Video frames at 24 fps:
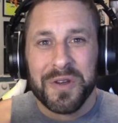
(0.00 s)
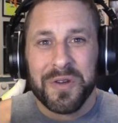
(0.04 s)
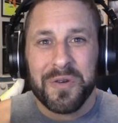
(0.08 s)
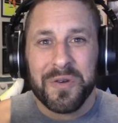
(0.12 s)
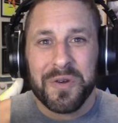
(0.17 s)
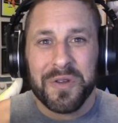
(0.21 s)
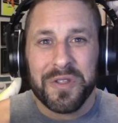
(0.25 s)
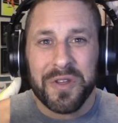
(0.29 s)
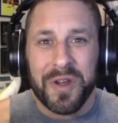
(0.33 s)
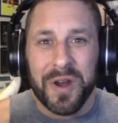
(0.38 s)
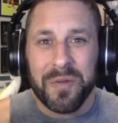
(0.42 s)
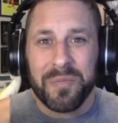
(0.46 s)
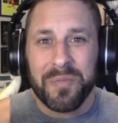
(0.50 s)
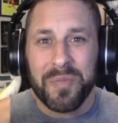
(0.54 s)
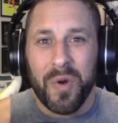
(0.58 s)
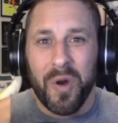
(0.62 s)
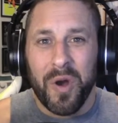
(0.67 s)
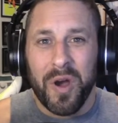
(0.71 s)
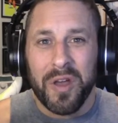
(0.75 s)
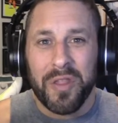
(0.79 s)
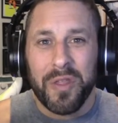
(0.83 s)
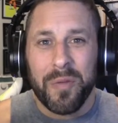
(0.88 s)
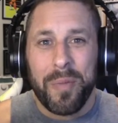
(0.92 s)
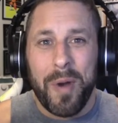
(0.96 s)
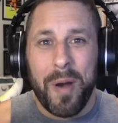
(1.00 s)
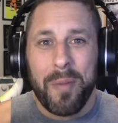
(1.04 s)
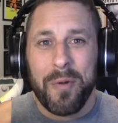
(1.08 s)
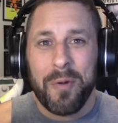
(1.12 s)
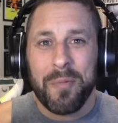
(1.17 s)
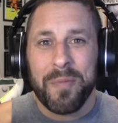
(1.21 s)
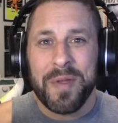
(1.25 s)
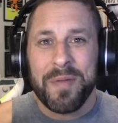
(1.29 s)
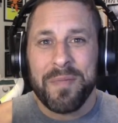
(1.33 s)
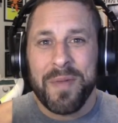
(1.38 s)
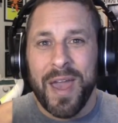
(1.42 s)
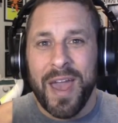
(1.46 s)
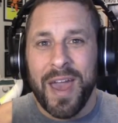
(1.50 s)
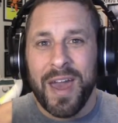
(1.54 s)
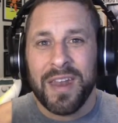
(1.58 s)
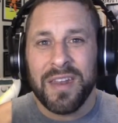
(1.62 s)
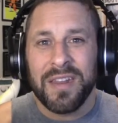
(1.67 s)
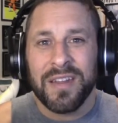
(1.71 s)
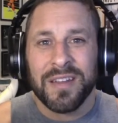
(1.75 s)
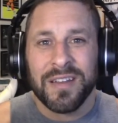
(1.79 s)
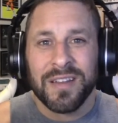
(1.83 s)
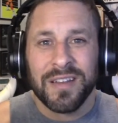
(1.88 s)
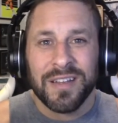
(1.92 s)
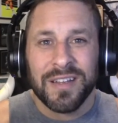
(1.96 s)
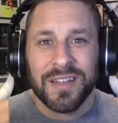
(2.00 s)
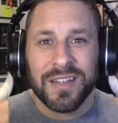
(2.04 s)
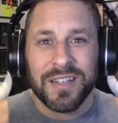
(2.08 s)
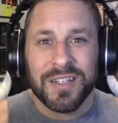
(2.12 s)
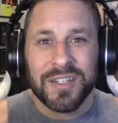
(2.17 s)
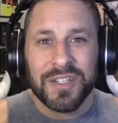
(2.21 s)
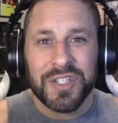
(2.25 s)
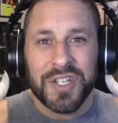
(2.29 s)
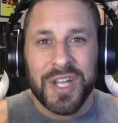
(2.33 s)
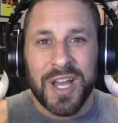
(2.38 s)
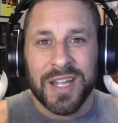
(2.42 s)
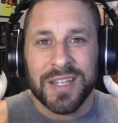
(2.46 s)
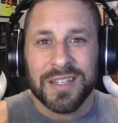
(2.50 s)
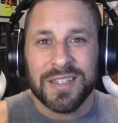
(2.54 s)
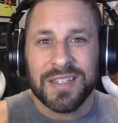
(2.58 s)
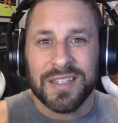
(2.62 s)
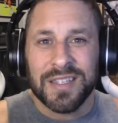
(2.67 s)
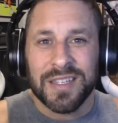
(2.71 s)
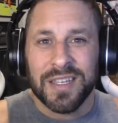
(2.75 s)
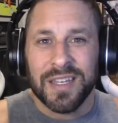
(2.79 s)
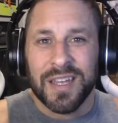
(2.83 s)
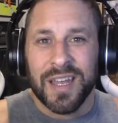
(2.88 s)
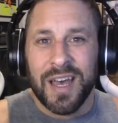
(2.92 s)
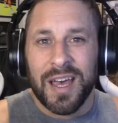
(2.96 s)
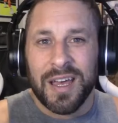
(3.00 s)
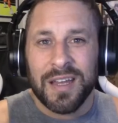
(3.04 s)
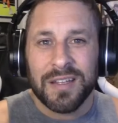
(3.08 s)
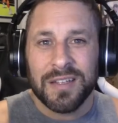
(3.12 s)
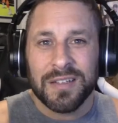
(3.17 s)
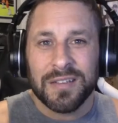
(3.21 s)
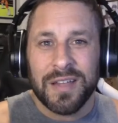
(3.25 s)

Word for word: with our boy, the Bumblebee Man, John Cena.